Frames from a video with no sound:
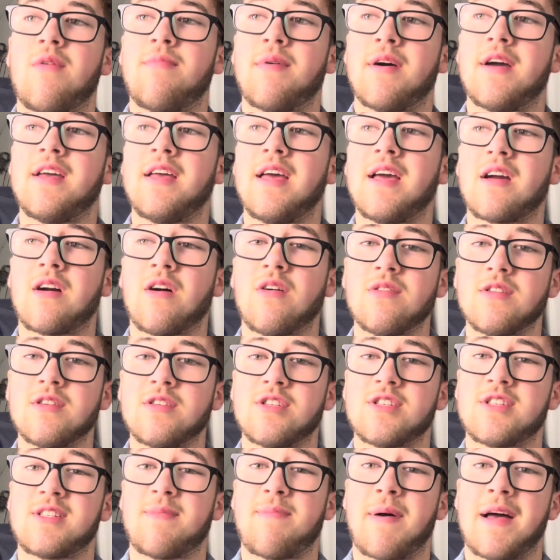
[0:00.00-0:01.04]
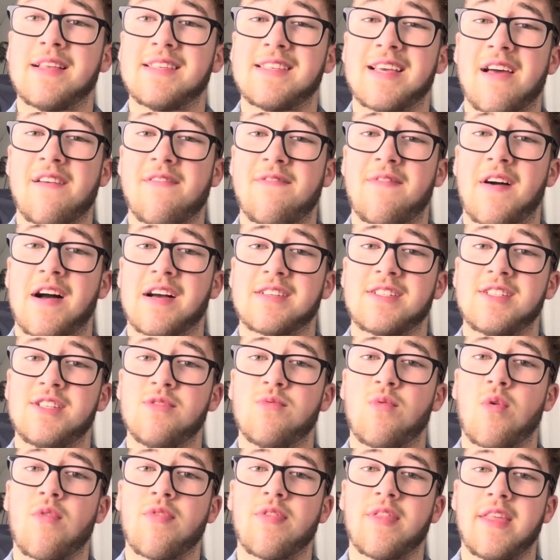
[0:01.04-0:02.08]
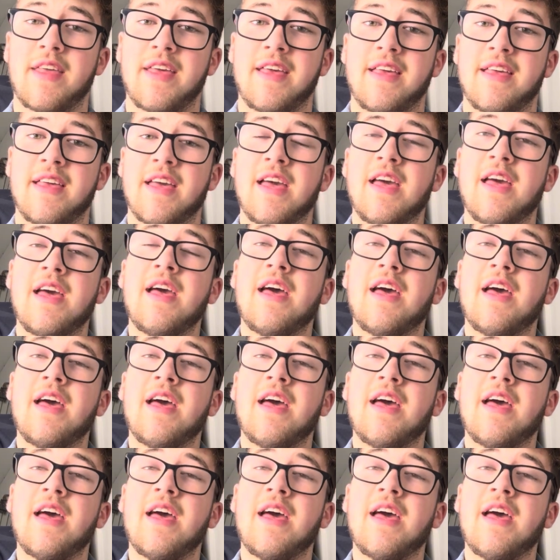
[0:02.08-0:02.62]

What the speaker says: but it kind of just depends how fast you want the